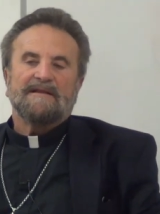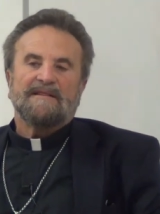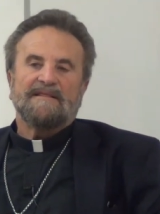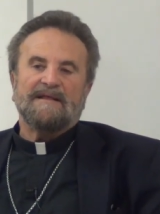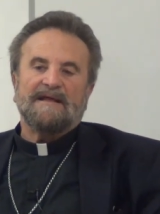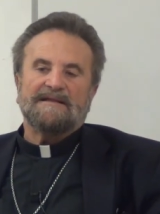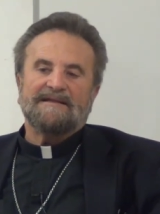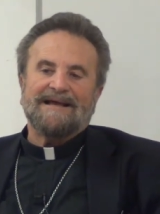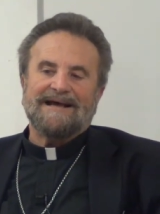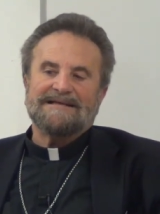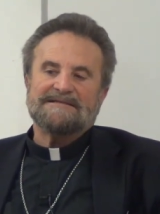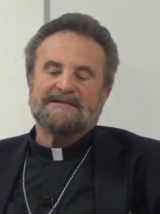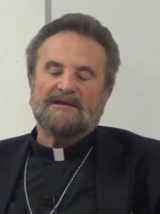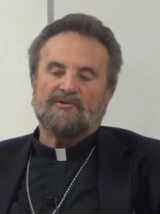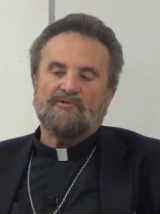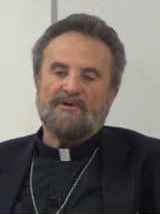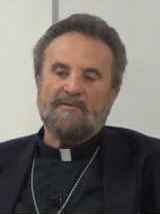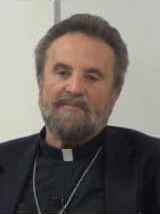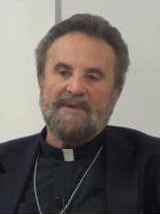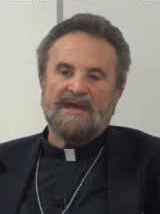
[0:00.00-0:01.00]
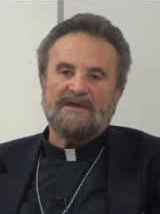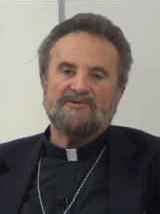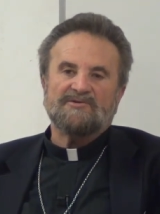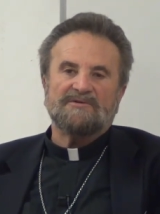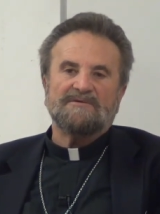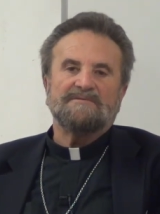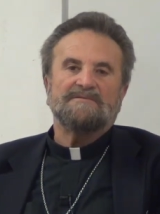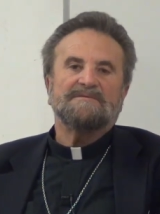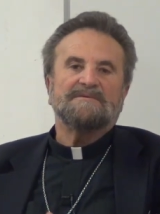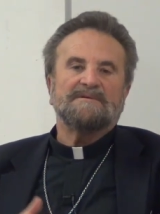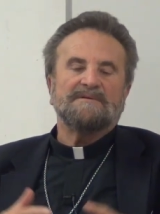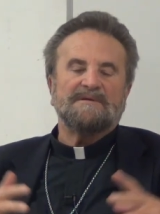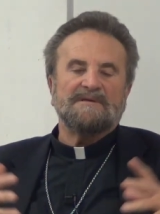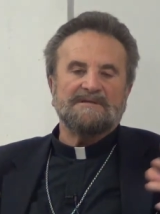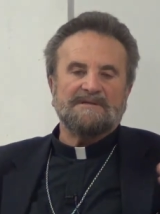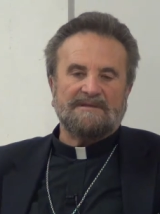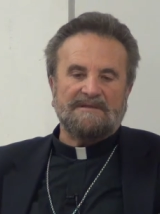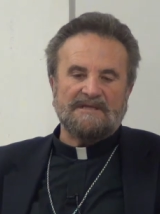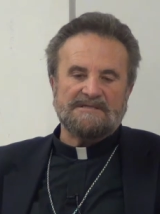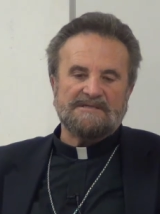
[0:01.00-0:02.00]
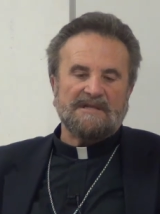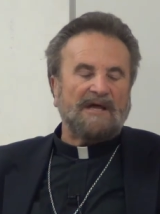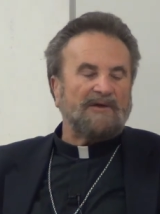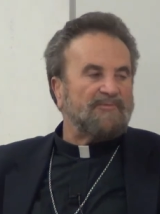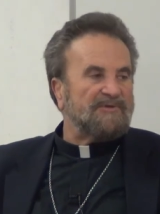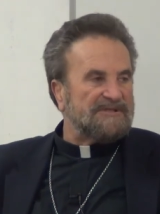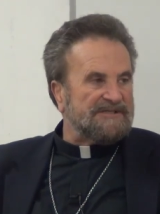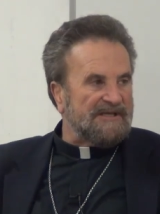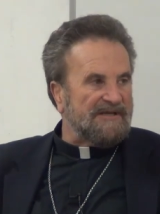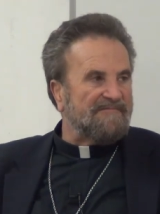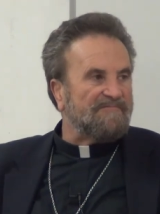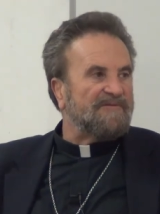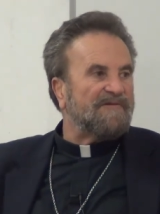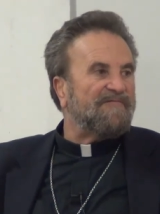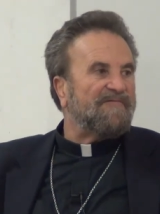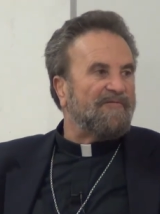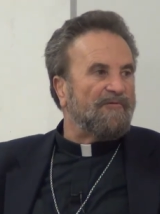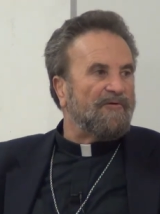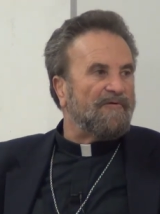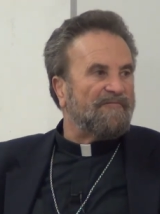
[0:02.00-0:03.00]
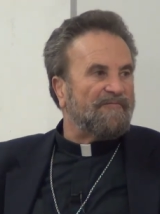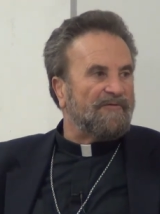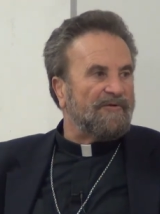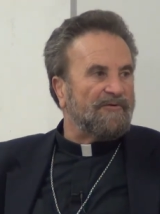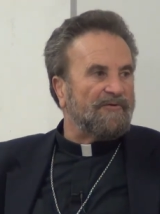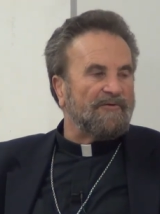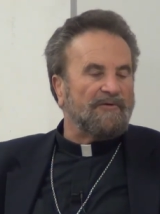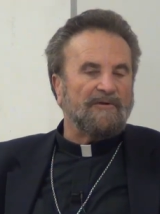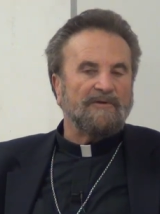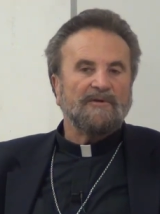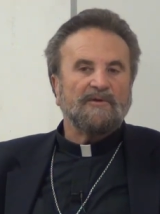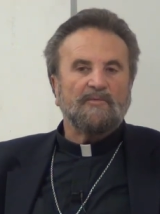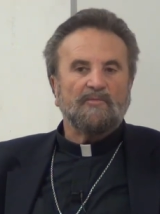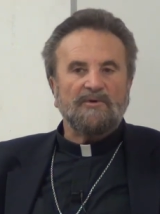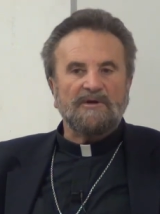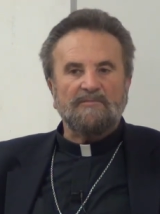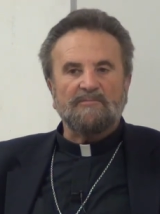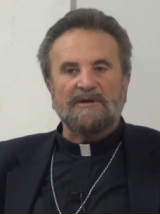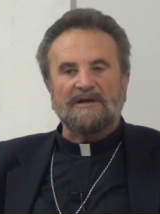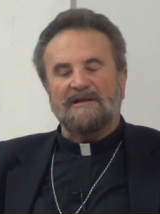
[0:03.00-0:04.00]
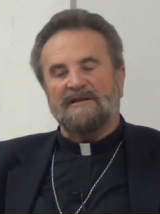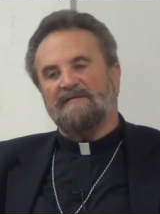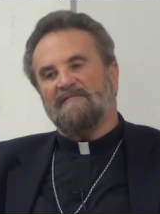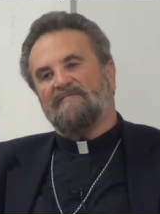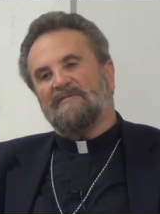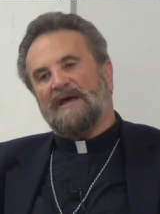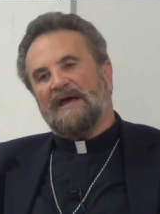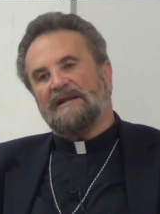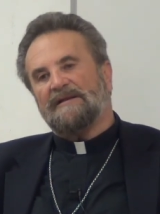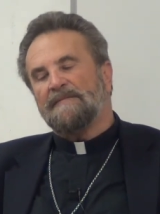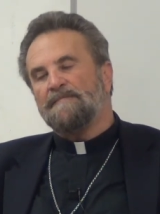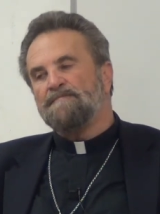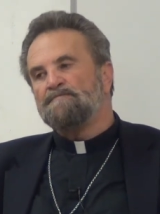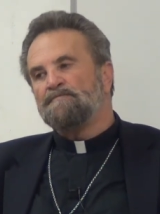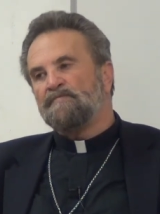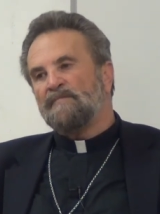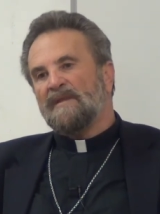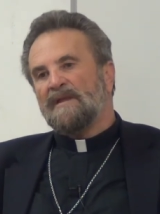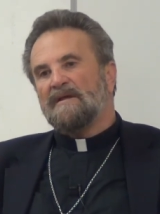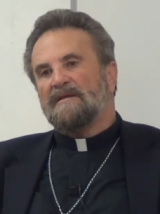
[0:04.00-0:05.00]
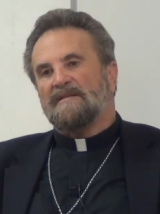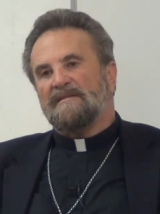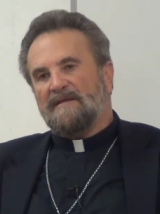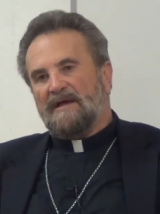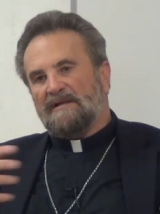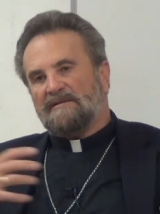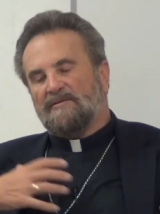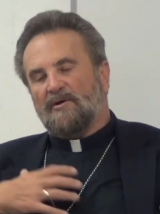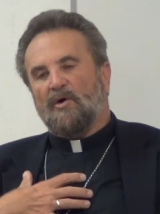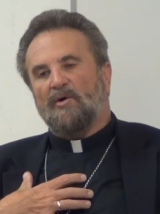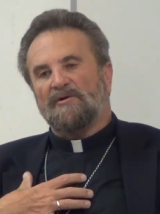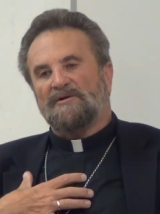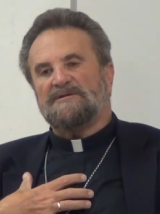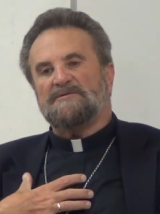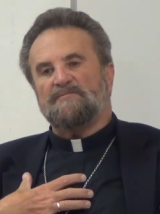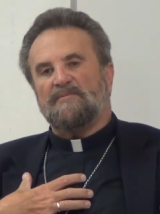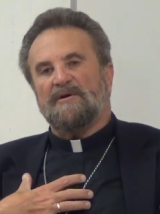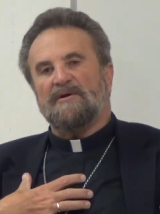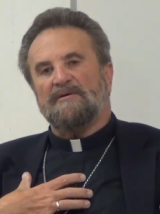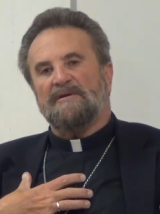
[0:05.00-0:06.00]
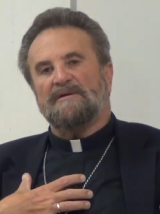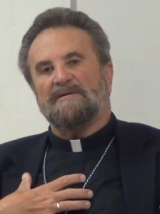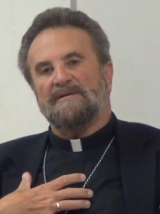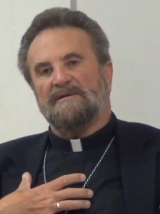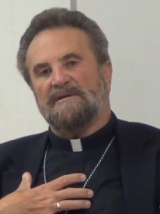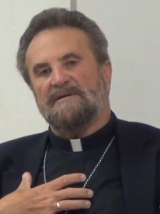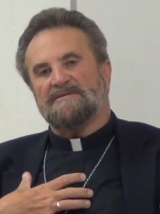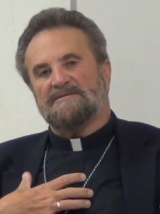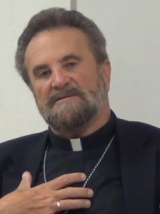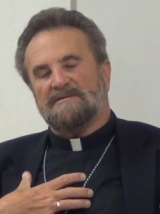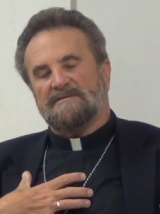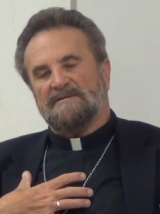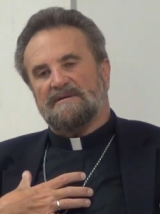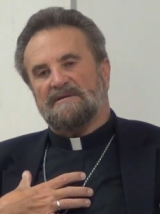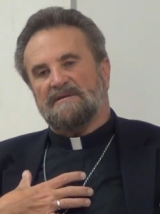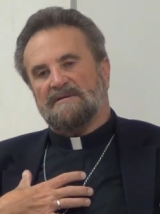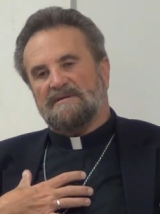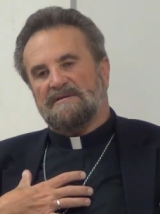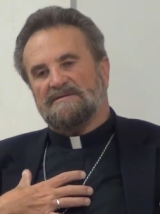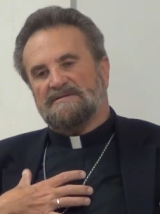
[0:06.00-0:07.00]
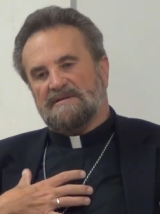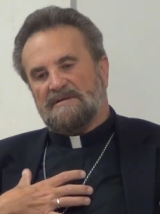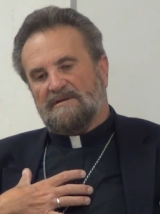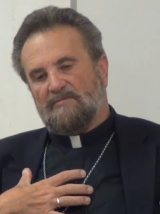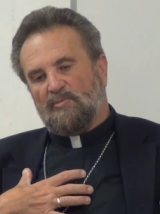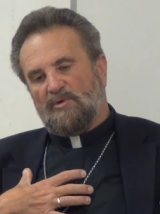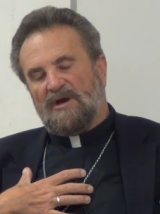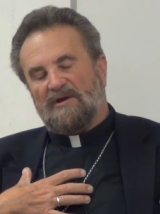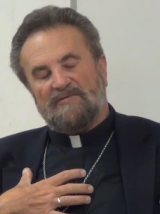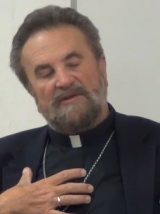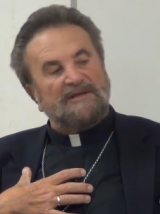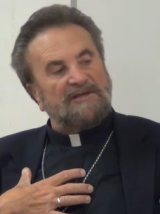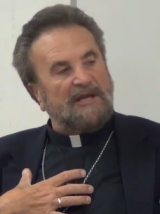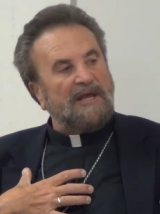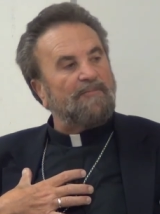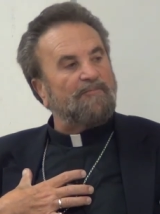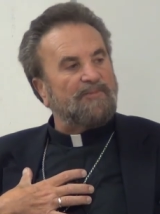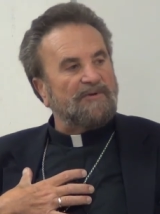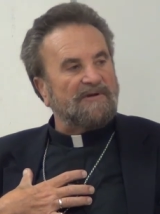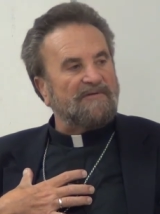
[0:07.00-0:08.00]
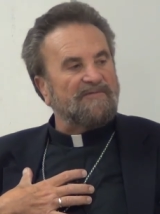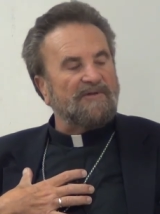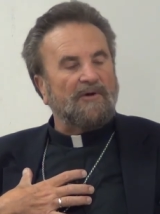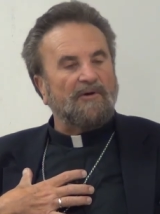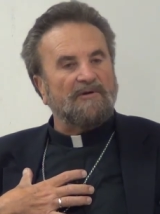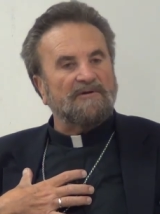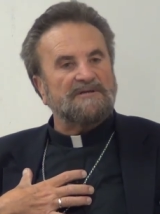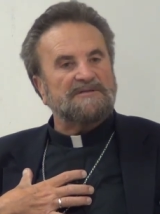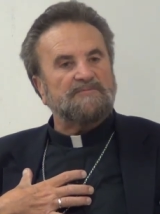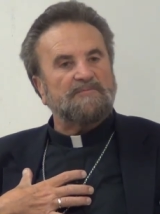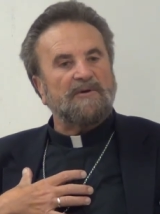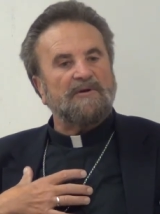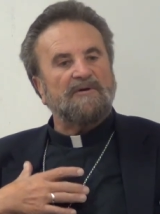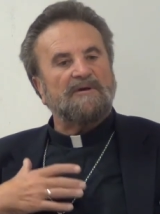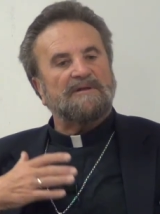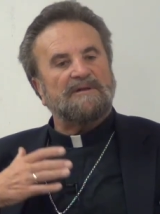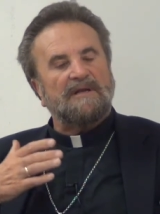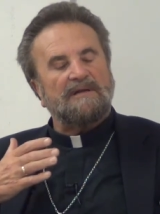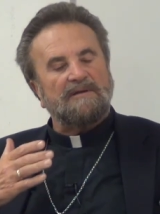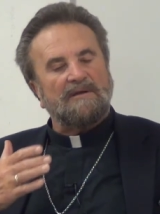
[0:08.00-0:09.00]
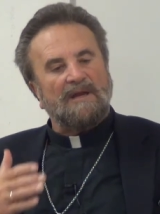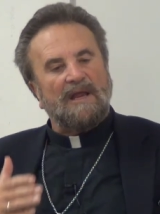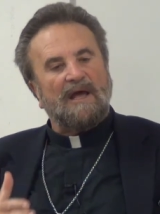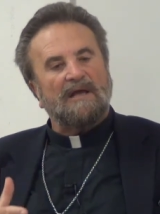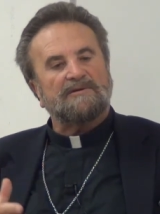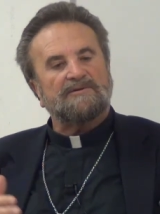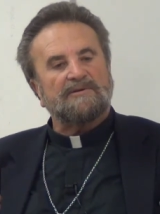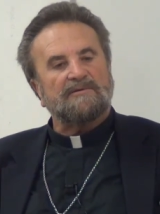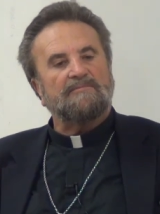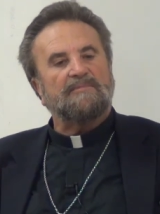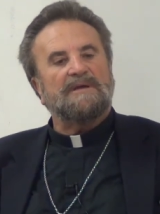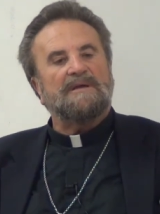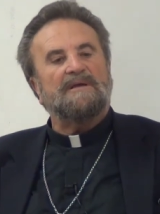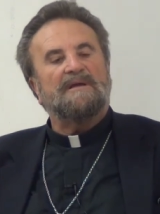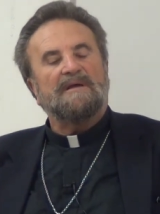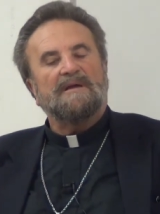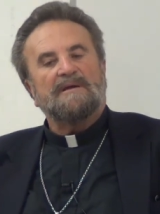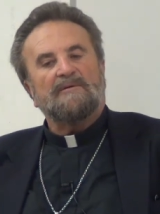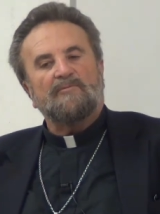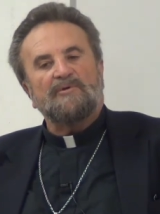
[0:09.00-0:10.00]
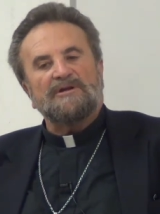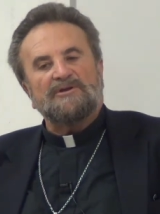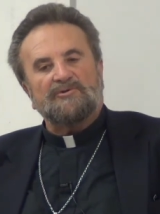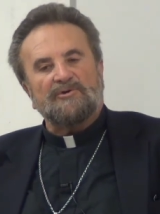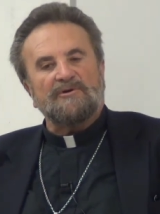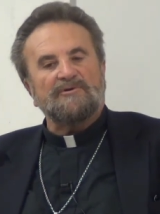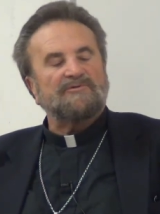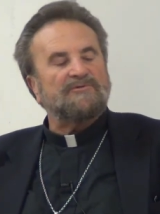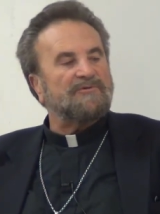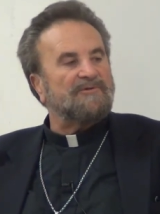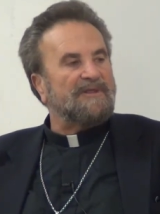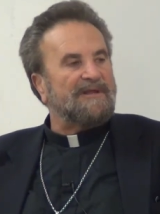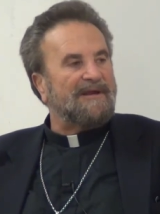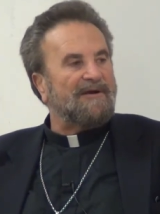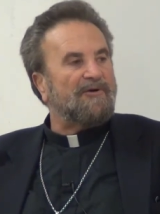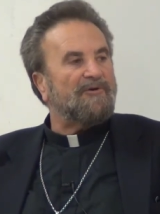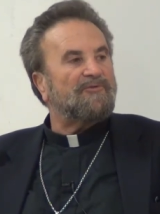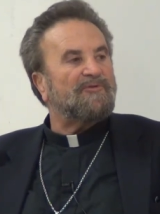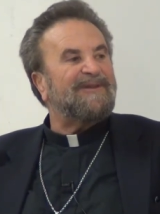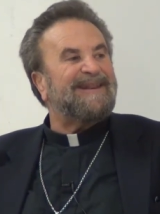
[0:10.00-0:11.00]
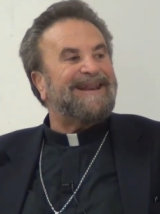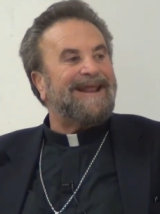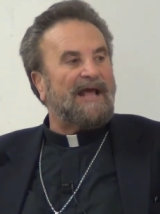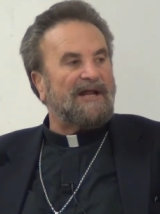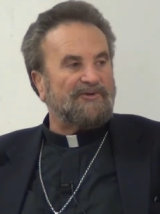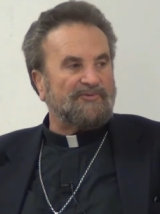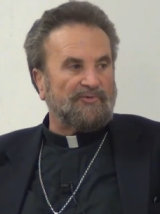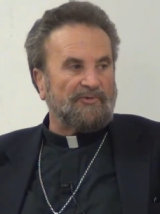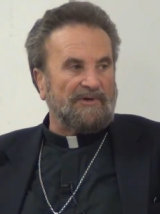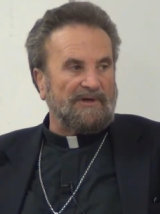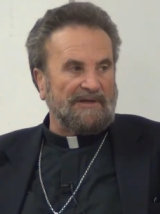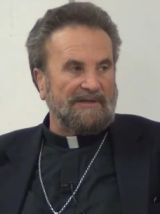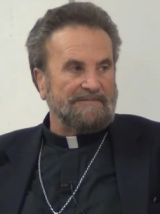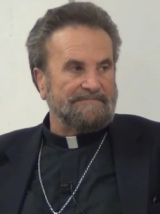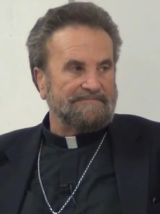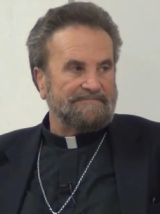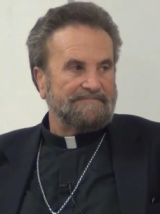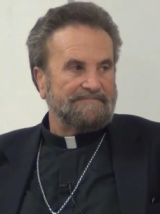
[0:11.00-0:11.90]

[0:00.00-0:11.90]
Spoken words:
that does a cremation, it does not receive the full funeral. We believe that the Holy Spirit we are the temple of the Holy Spirit, and they ought to be returned to the earth naturally.